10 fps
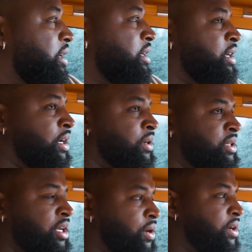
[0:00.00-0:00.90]
you know,
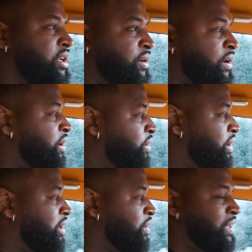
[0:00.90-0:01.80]
Dior,
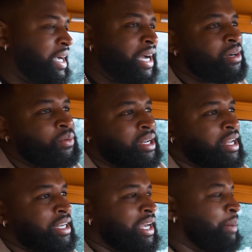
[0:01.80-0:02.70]
Louis. I don't really like that.